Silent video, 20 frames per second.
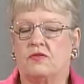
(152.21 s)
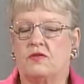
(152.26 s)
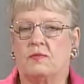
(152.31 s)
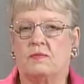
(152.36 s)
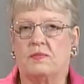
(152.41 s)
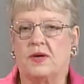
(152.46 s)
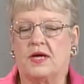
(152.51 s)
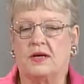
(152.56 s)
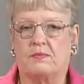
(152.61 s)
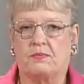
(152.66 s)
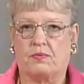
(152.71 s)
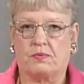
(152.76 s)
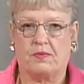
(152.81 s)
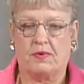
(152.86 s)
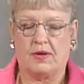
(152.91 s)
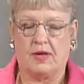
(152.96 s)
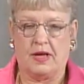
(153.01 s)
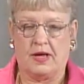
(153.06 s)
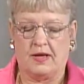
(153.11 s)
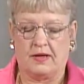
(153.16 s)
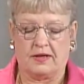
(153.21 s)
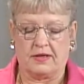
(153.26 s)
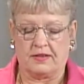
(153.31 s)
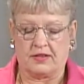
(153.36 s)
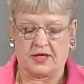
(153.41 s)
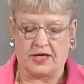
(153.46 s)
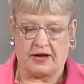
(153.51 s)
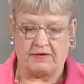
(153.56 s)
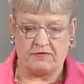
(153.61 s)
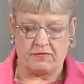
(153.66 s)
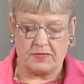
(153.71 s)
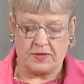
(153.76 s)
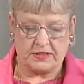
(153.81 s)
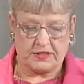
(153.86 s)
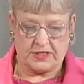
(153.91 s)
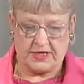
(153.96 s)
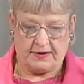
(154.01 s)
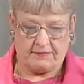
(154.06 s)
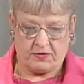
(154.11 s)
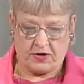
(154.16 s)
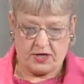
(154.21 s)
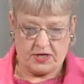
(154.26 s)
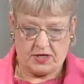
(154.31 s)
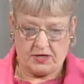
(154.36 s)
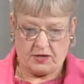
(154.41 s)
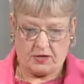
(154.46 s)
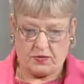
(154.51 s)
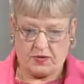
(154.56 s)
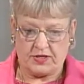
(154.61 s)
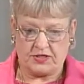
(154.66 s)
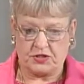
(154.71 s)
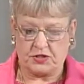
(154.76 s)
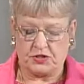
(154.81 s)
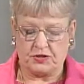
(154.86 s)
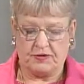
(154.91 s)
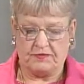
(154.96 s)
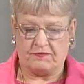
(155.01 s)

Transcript: the government's never-ending quest